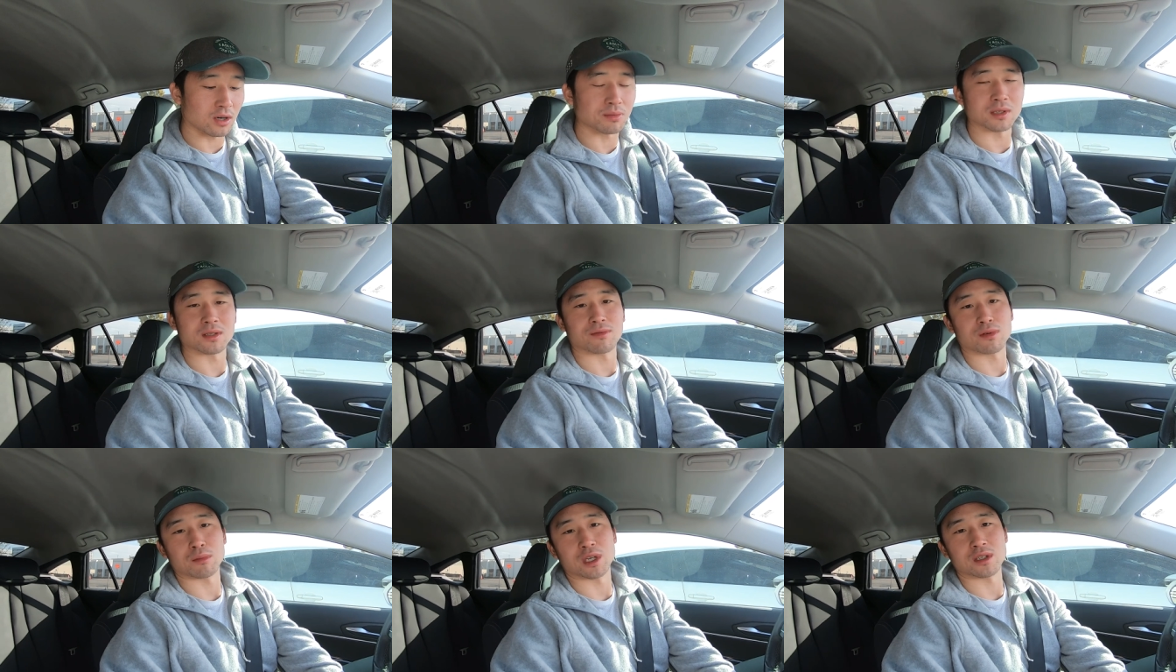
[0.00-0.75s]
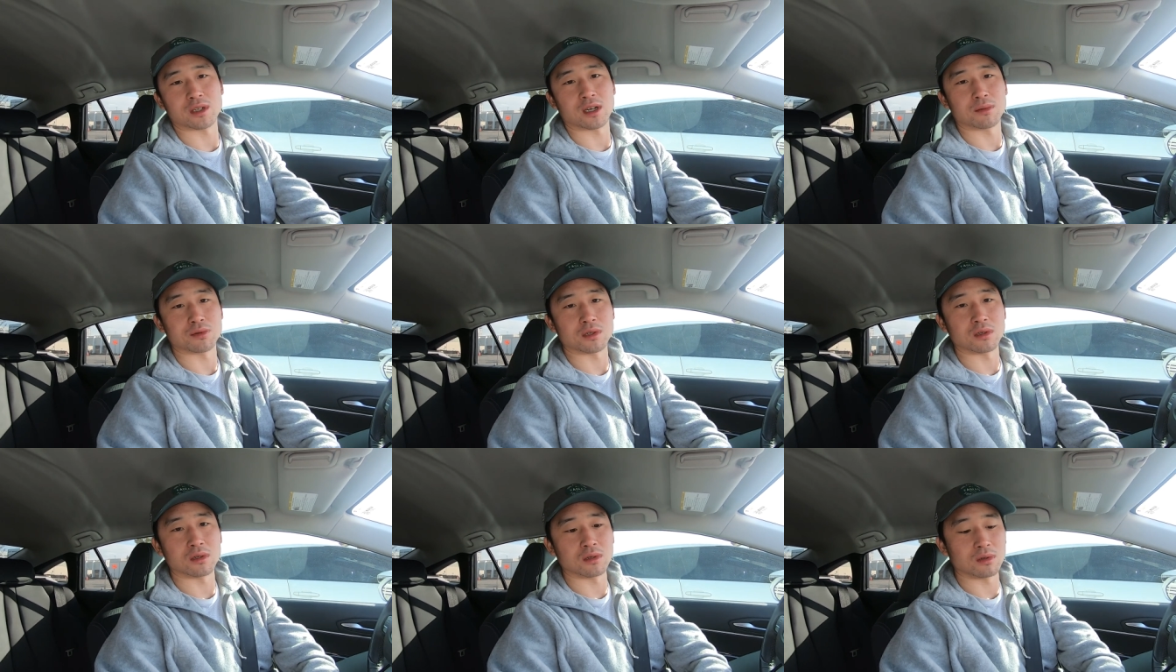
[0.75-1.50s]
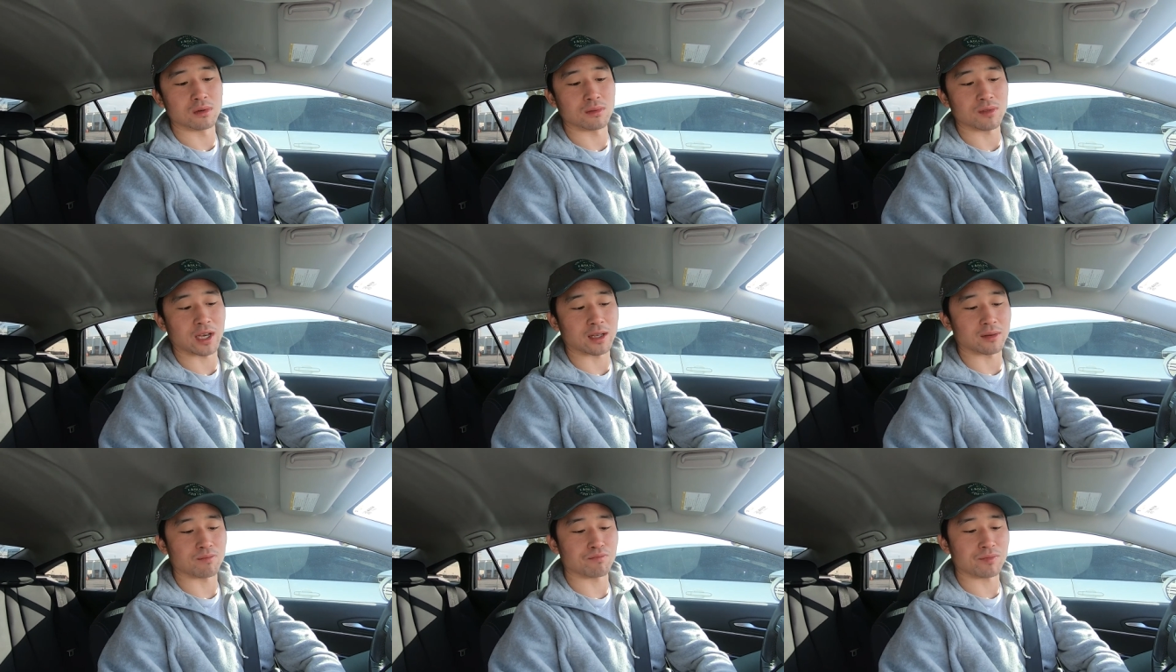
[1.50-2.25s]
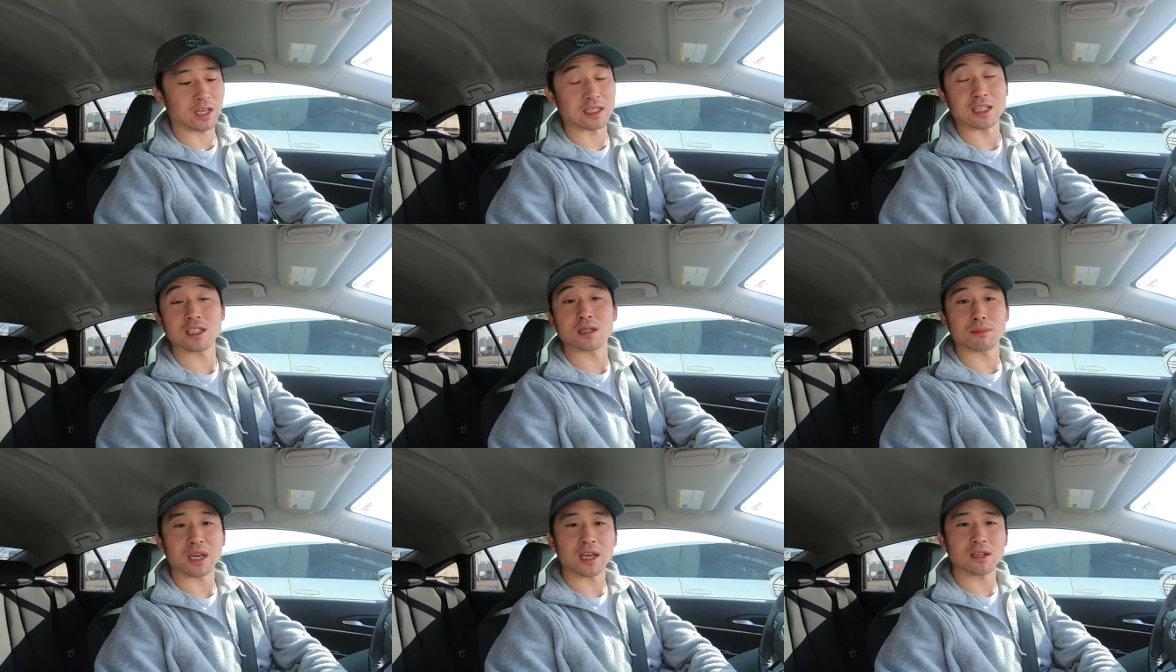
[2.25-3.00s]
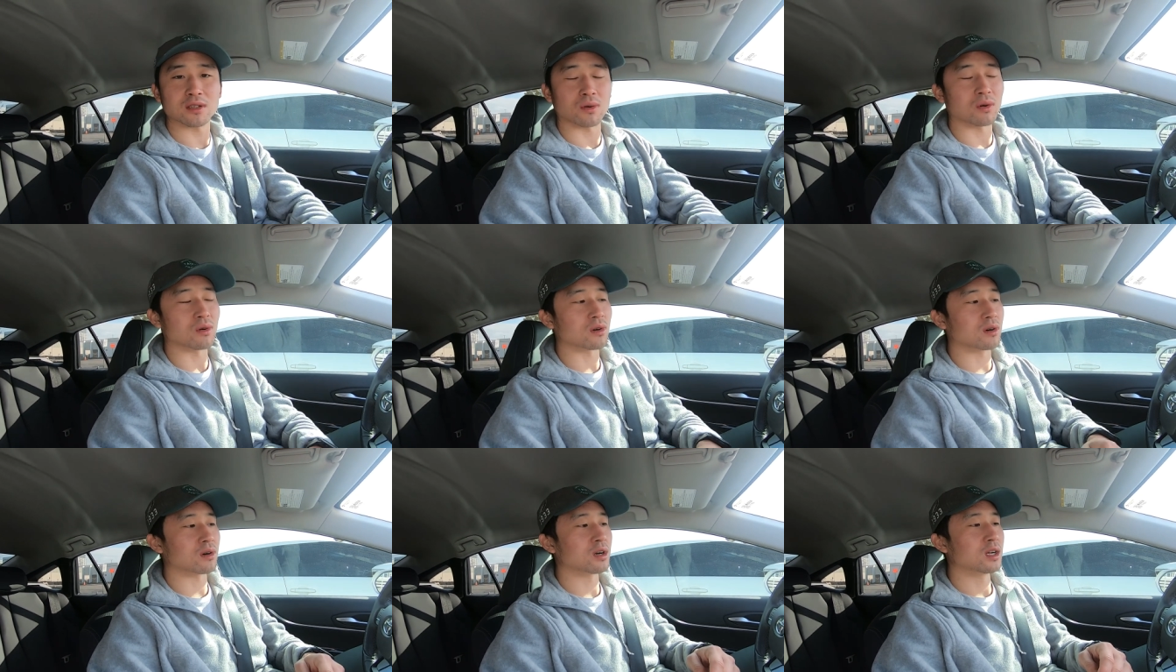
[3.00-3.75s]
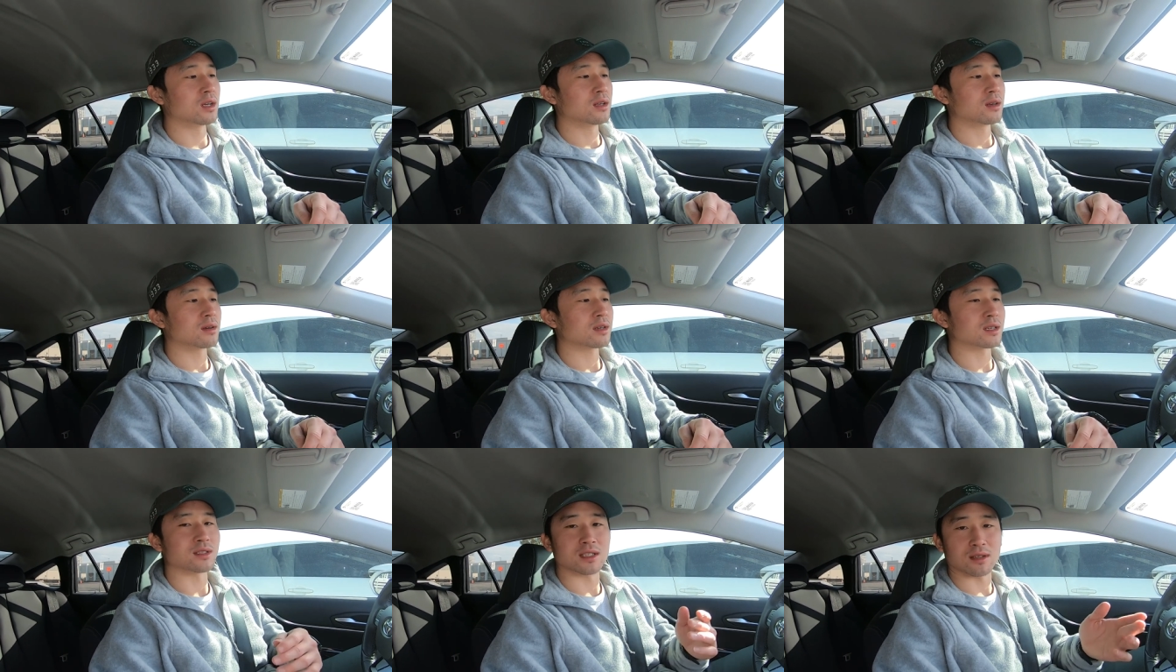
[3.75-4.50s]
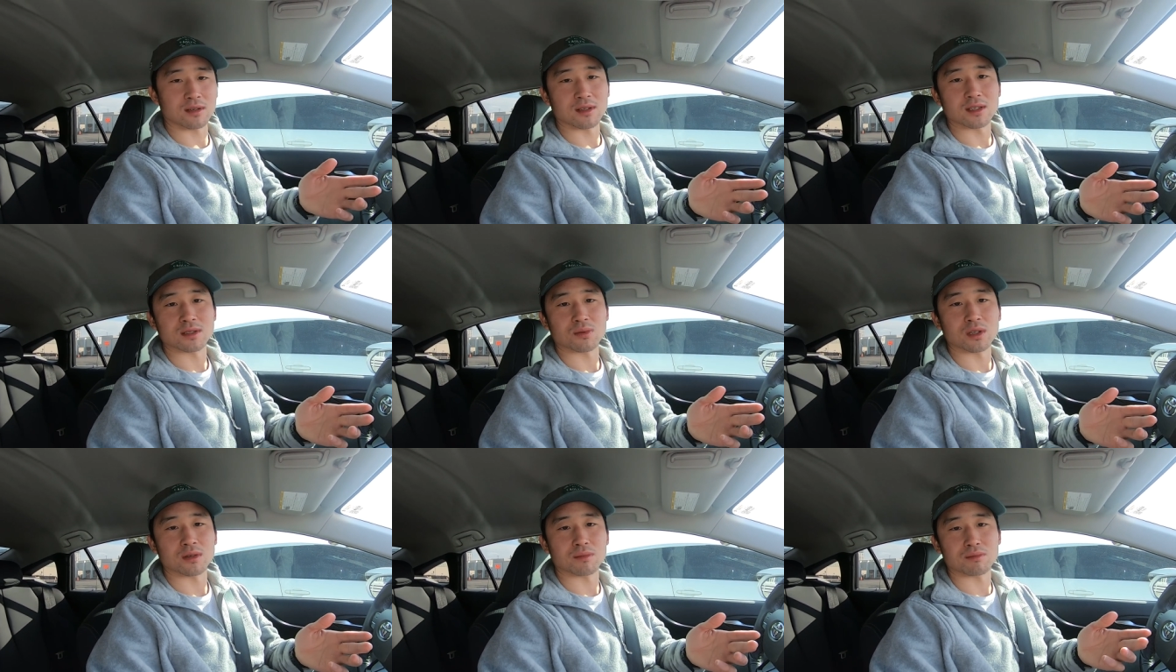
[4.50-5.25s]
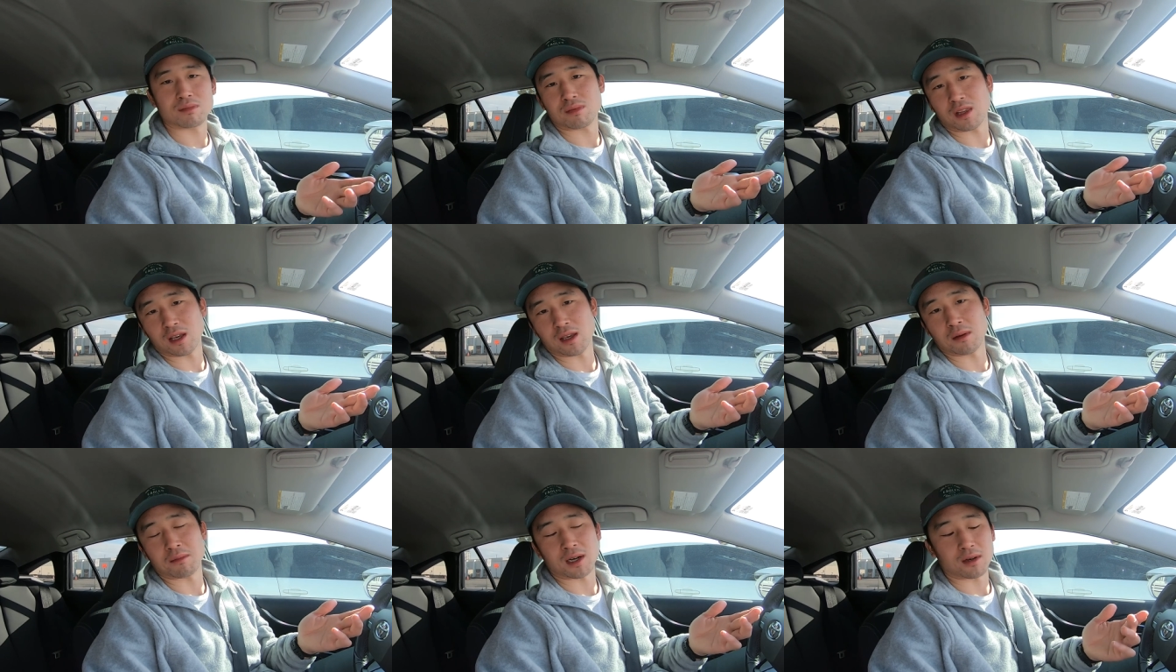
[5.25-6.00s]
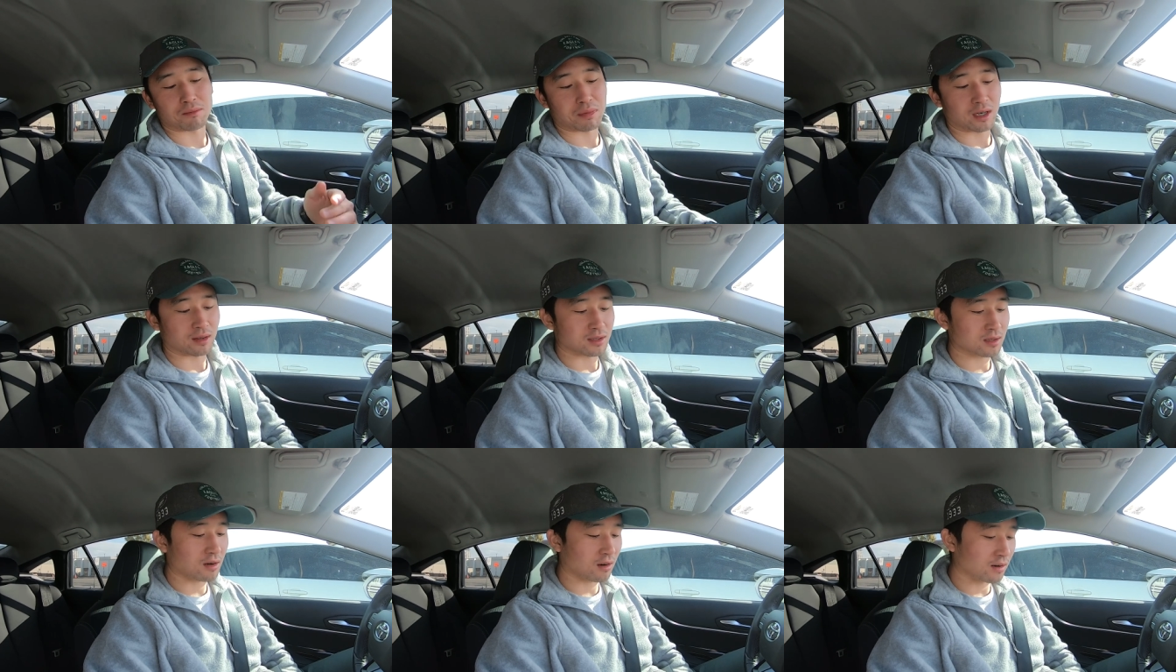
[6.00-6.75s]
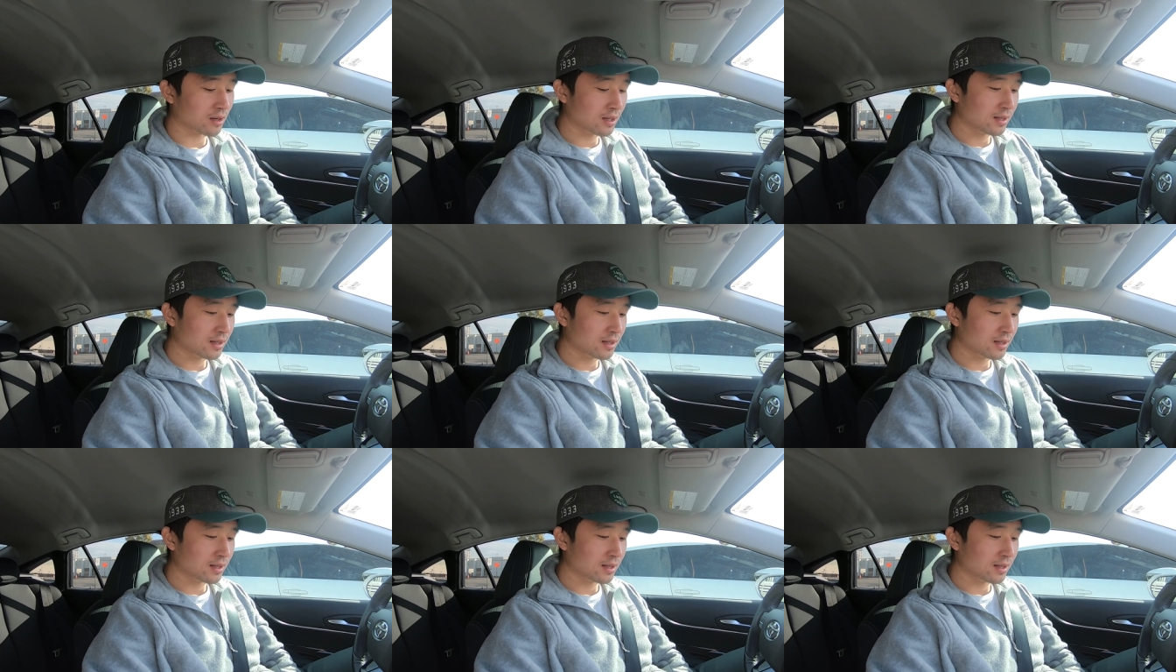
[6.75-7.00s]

hope this information helps you anticipate or consider this when thinking about buying this car.